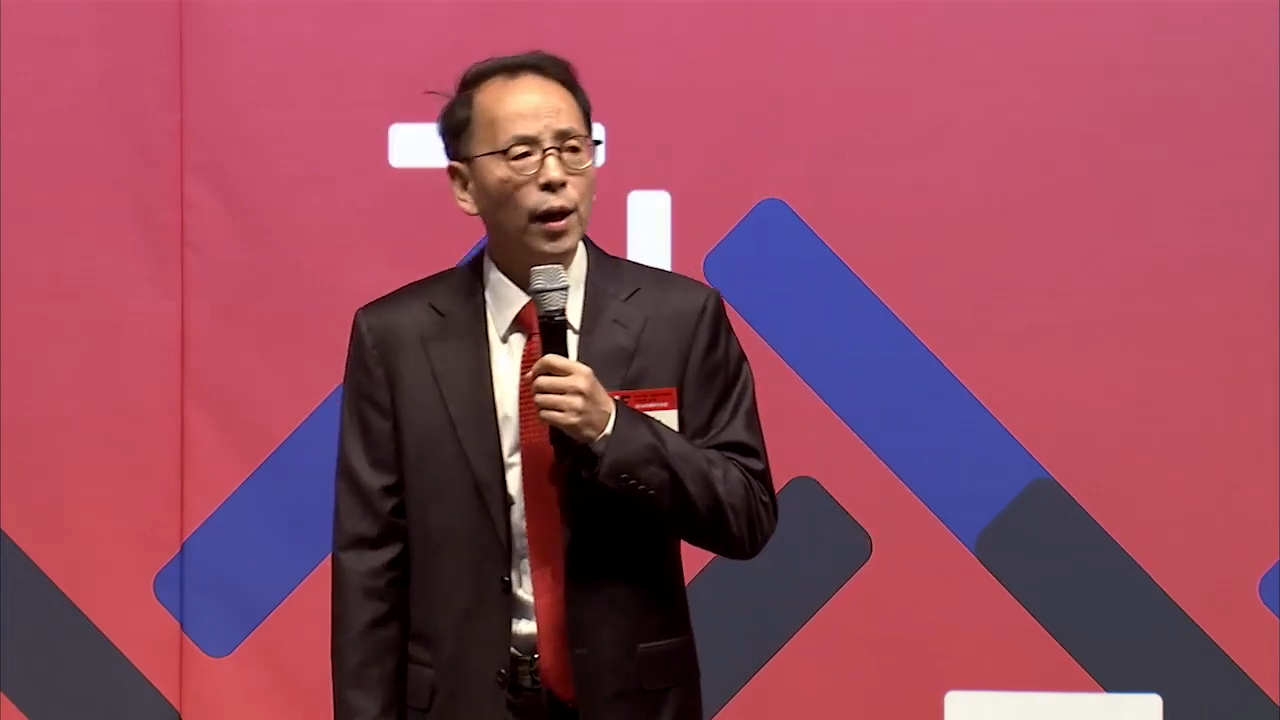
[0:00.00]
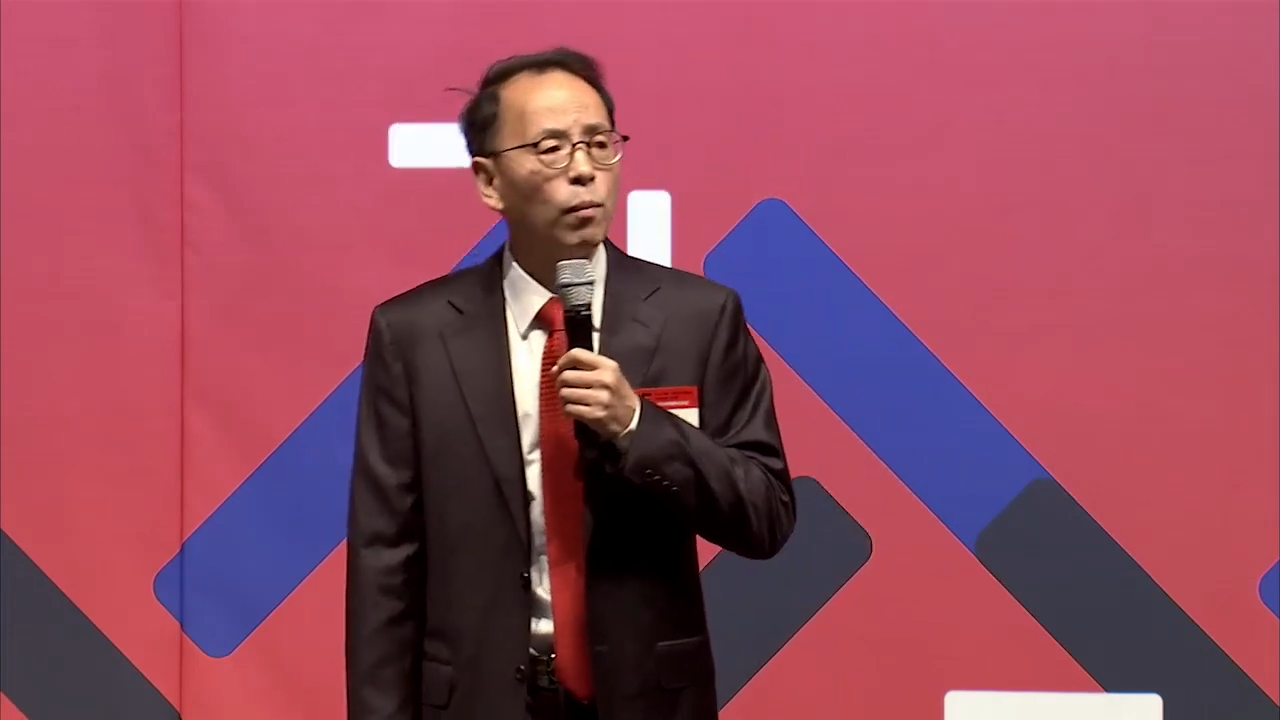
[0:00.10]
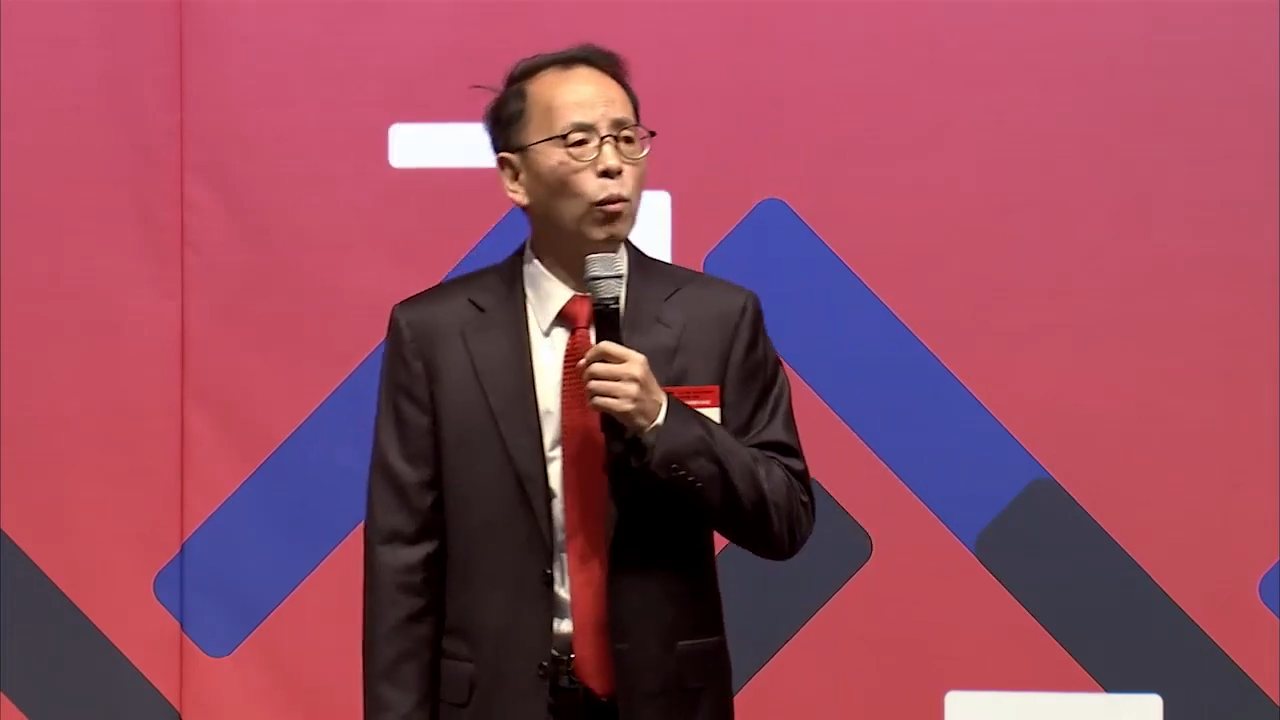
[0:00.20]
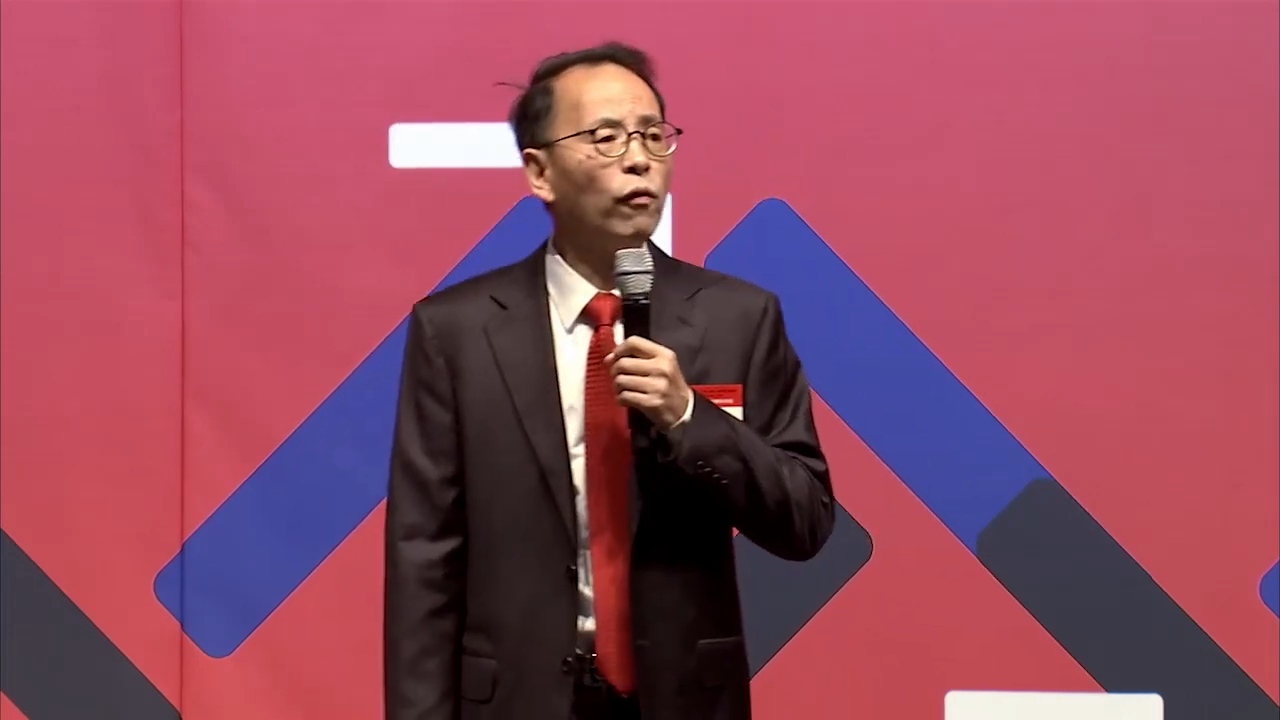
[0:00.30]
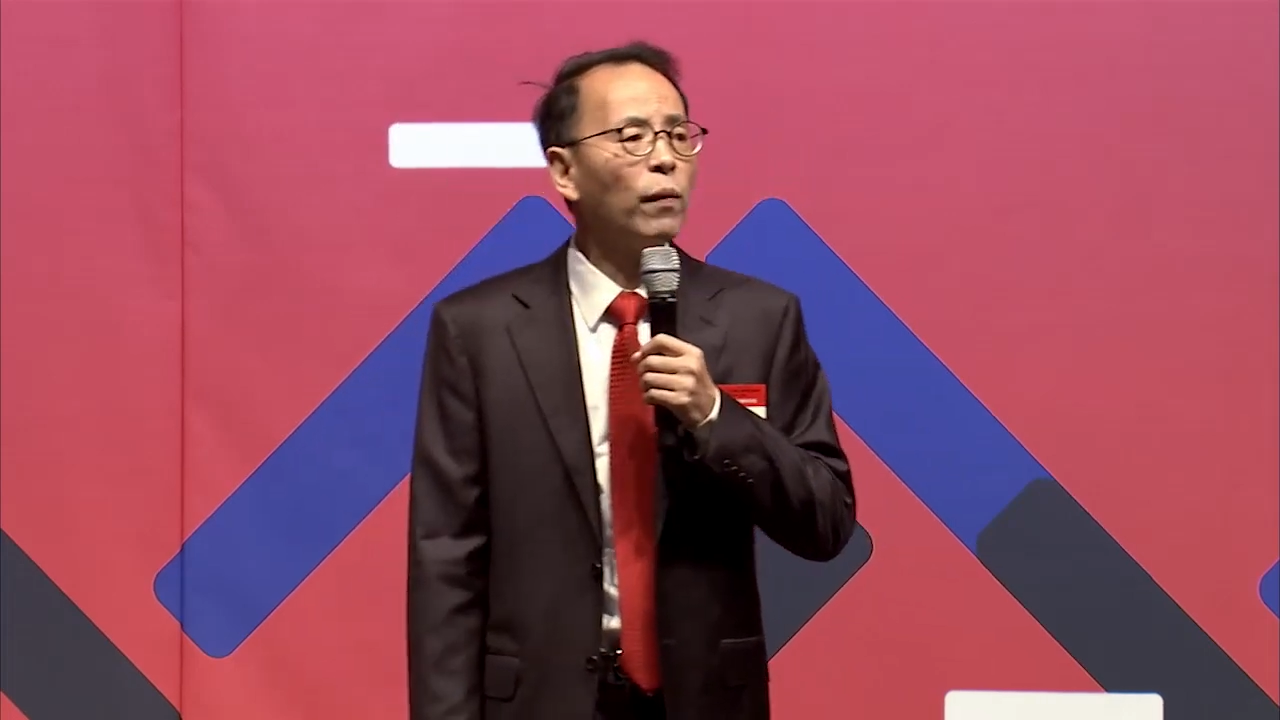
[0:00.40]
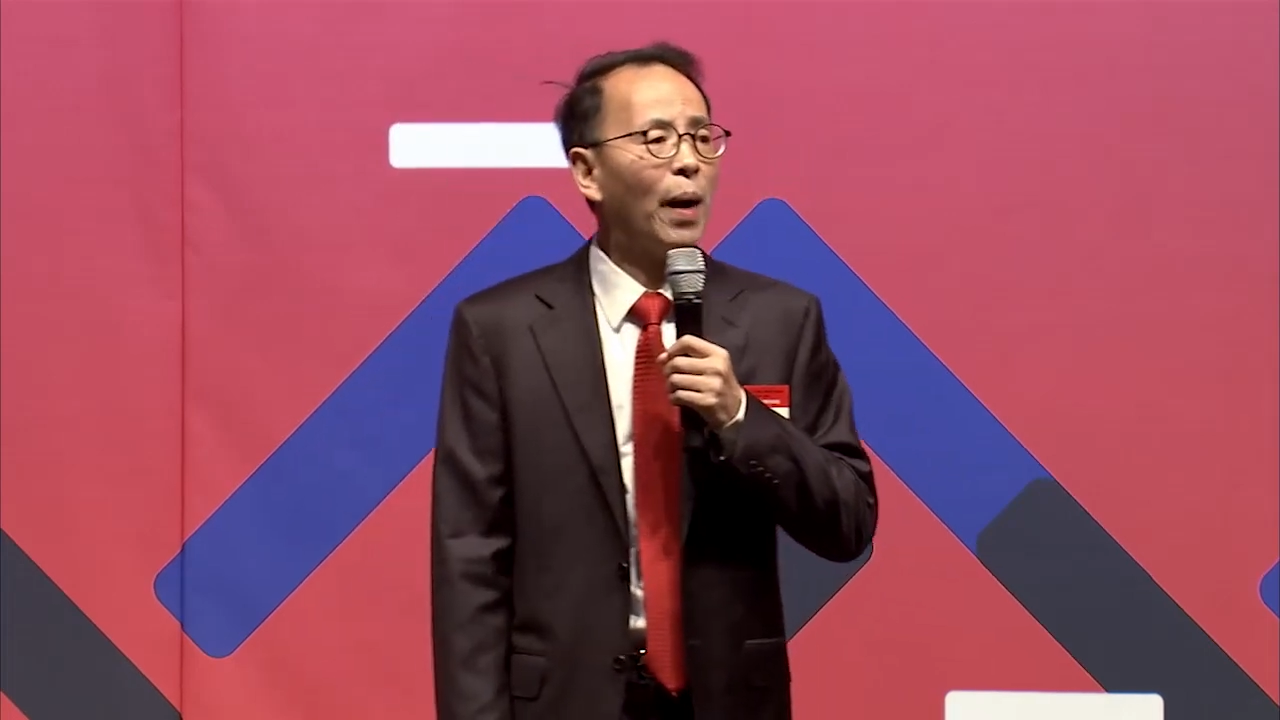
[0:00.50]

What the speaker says: moving